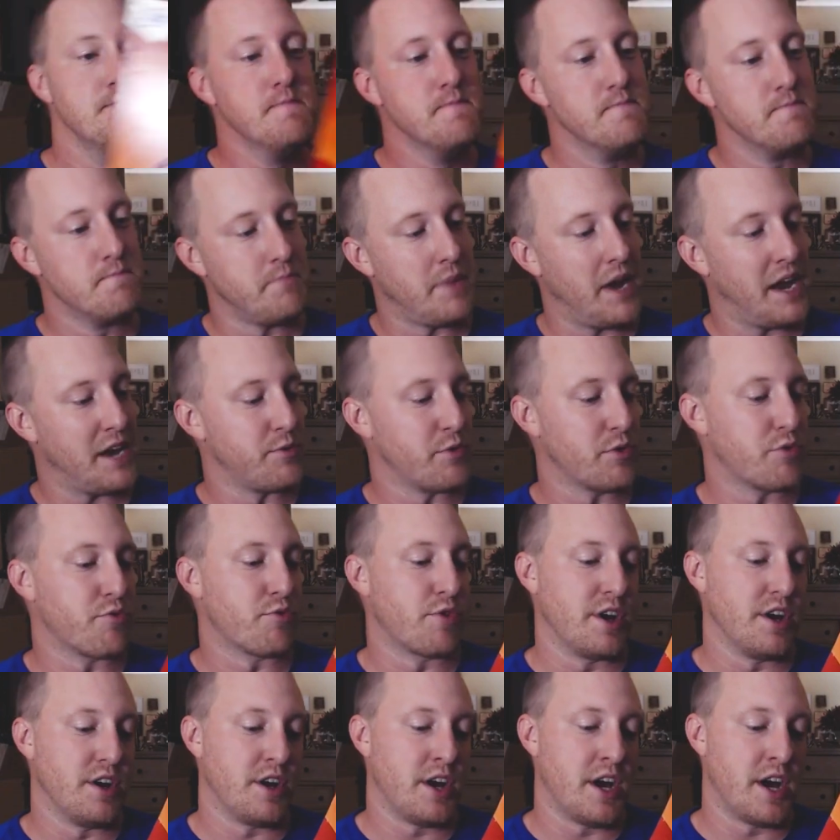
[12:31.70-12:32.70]
Made with
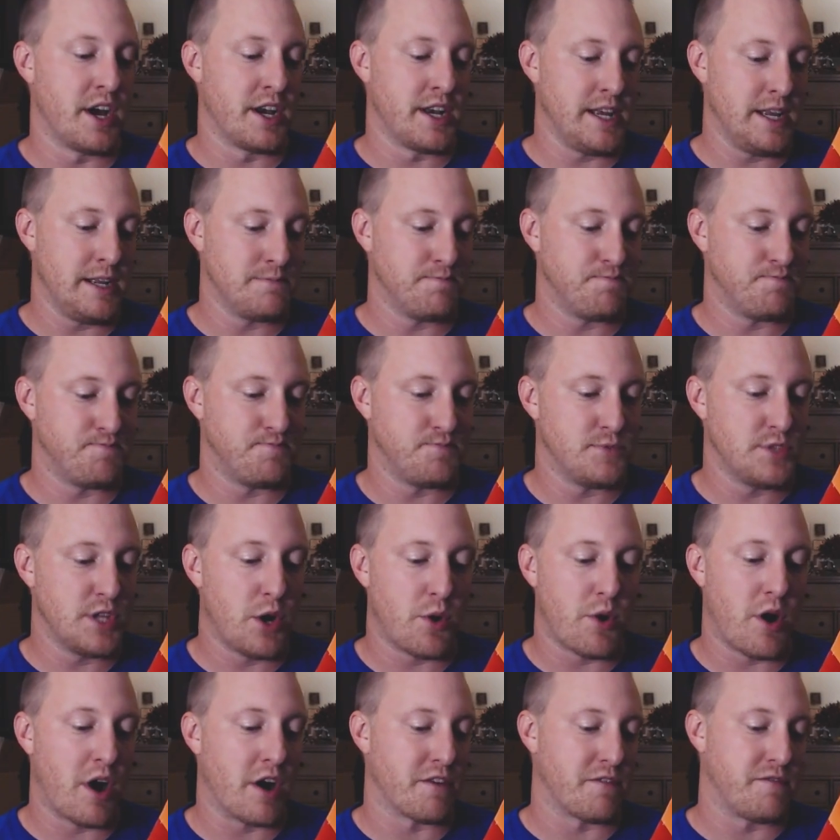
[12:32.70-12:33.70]
real honey,
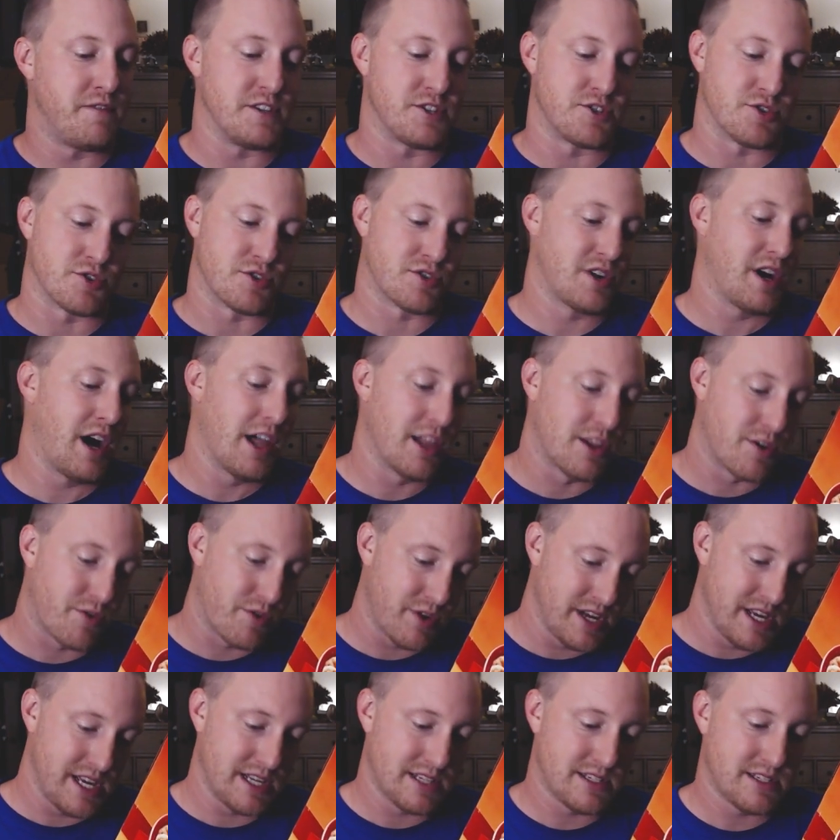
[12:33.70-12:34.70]
no artificial
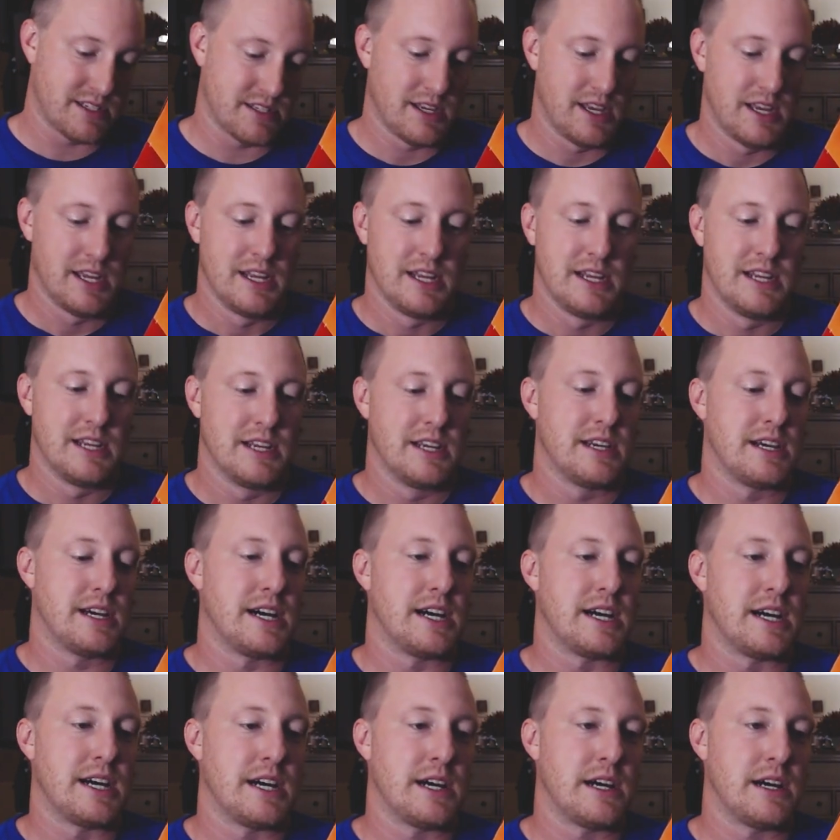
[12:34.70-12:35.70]
colorings.
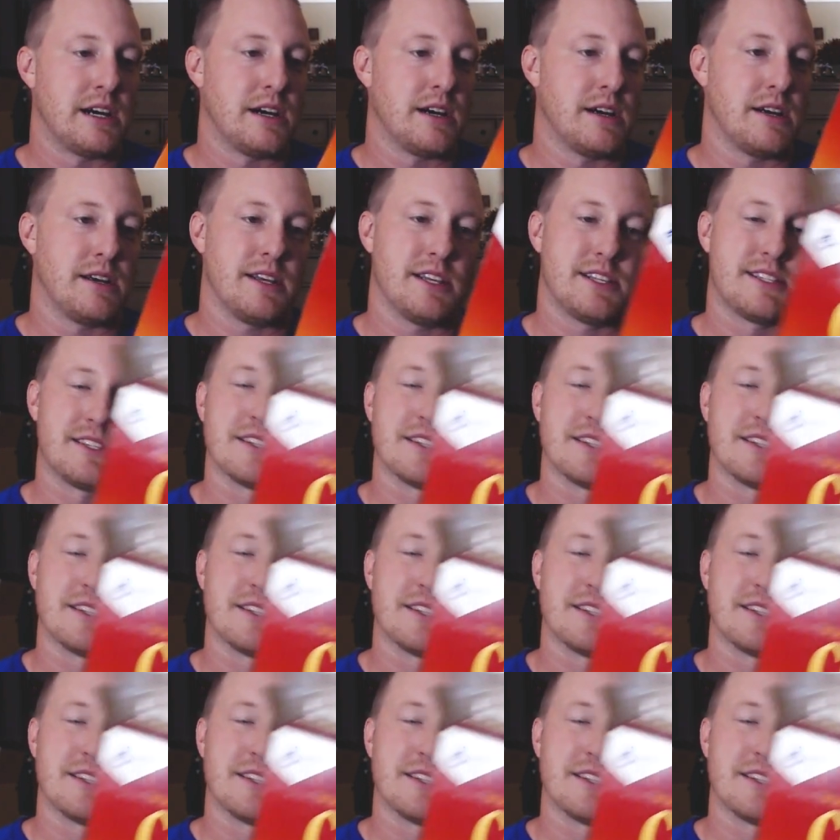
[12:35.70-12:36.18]
It's a